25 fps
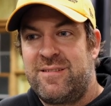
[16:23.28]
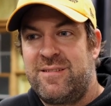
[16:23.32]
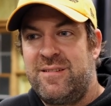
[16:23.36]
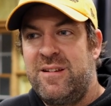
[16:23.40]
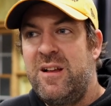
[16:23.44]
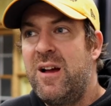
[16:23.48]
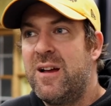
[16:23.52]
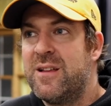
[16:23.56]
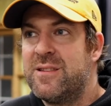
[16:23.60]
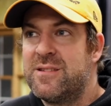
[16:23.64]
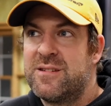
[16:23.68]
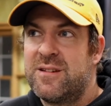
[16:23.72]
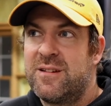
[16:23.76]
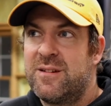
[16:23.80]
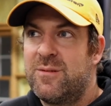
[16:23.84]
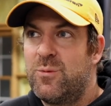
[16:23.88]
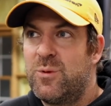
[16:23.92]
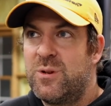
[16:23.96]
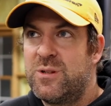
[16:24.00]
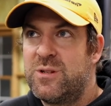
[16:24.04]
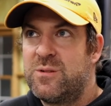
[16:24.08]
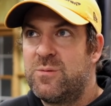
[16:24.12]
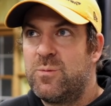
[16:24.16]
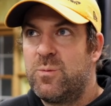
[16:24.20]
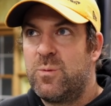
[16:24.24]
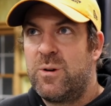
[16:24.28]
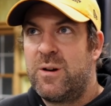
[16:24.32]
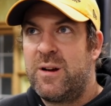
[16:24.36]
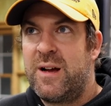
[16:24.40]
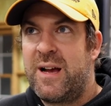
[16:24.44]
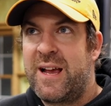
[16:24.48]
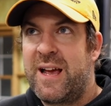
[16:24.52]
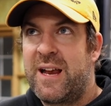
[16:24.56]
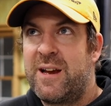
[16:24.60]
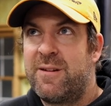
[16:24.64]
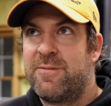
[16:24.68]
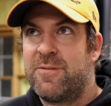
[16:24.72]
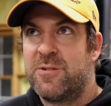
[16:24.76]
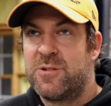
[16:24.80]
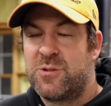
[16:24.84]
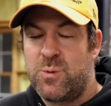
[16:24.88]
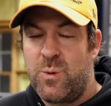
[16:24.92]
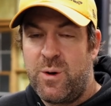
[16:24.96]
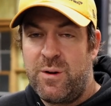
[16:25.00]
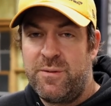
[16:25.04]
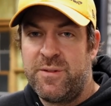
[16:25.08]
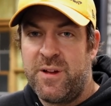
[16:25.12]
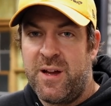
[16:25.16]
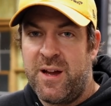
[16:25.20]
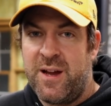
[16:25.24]
It's I got it for
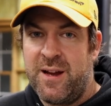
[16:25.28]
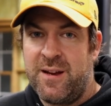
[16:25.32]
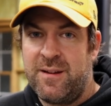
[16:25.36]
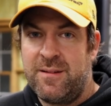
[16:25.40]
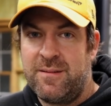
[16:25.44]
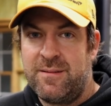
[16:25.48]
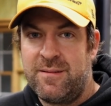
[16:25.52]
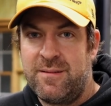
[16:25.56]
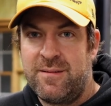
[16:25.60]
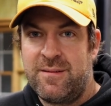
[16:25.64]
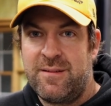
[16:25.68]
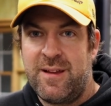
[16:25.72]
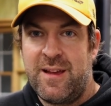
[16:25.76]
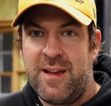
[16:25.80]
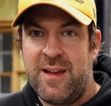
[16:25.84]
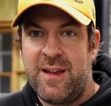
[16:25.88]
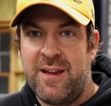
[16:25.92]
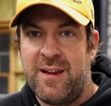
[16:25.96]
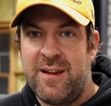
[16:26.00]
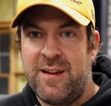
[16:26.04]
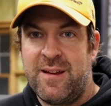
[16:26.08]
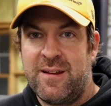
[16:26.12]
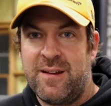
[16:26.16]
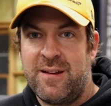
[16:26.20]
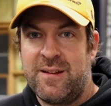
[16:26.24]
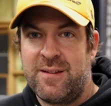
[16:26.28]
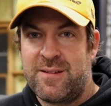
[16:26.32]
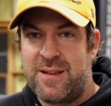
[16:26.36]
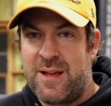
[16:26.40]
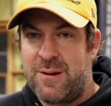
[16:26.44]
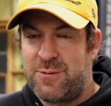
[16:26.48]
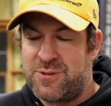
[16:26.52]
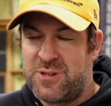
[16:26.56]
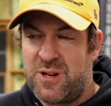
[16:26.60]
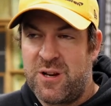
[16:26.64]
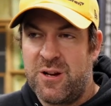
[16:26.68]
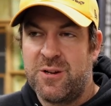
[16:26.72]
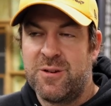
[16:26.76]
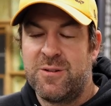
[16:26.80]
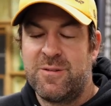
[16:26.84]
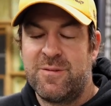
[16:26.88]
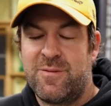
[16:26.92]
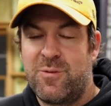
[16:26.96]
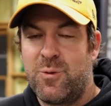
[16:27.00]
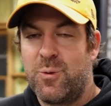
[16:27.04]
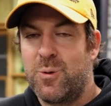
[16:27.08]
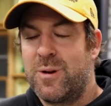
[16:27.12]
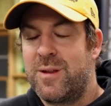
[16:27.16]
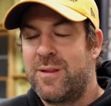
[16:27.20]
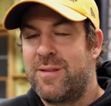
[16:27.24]
12.9 and that was
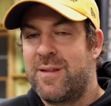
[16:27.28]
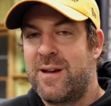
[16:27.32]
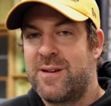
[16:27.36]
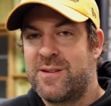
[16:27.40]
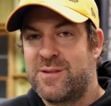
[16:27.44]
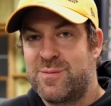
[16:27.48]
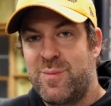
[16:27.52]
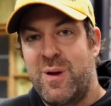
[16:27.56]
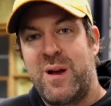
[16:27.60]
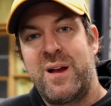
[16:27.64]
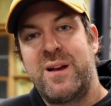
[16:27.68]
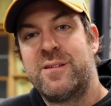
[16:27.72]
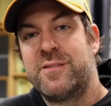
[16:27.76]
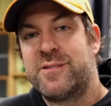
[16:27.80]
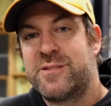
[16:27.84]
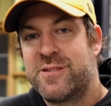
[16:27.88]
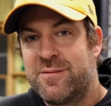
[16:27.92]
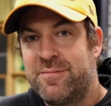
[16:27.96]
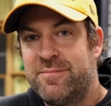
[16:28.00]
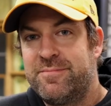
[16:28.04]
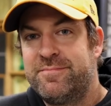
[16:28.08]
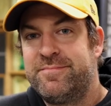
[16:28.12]
140,000 miles.